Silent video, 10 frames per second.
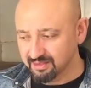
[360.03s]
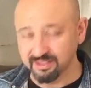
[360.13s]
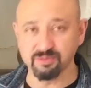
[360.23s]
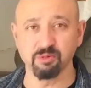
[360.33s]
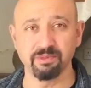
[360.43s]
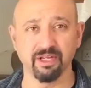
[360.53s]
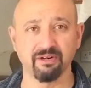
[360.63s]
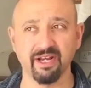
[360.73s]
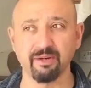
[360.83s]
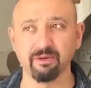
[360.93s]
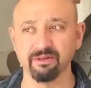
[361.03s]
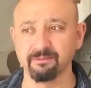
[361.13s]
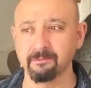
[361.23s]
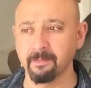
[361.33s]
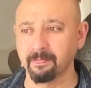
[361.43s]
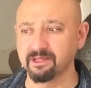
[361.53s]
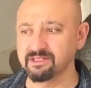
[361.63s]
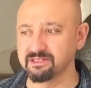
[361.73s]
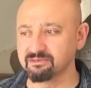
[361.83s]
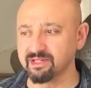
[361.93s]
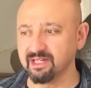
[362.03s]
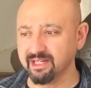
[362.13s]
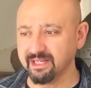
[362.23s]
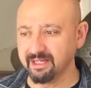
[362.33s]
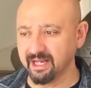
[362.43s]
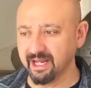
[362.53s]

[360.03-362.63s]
this would be a great one. This is really